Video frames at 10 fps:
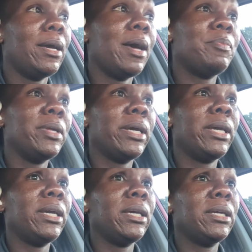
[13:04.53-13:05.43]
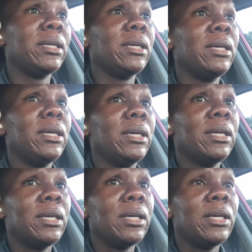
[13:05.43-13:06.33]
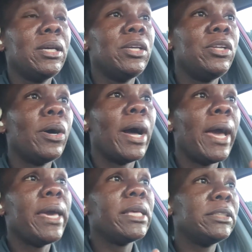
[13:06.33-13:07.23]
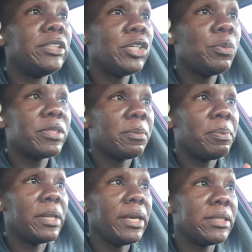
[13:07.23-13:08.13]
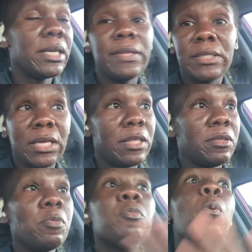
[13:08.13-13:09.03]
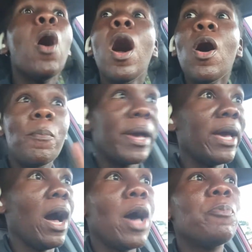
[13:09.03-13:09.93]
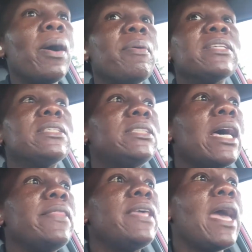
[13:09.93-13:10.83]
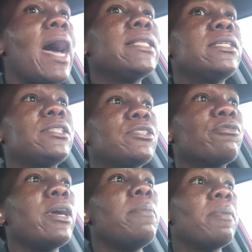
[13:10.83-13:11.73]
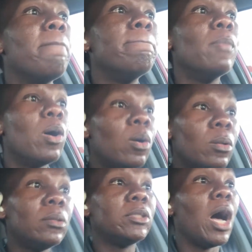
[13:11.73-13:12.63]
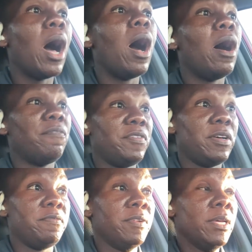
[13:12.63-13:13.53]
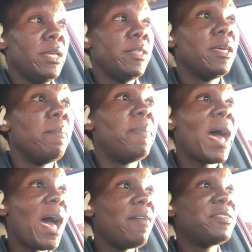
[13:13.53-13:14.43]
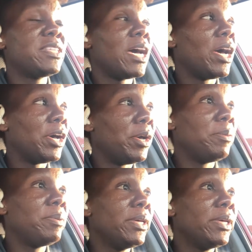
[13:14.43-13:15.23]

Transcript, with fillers: i'm like you know i can deal with the place and they said oh my god one person said they had to scrape mold off of the bathtub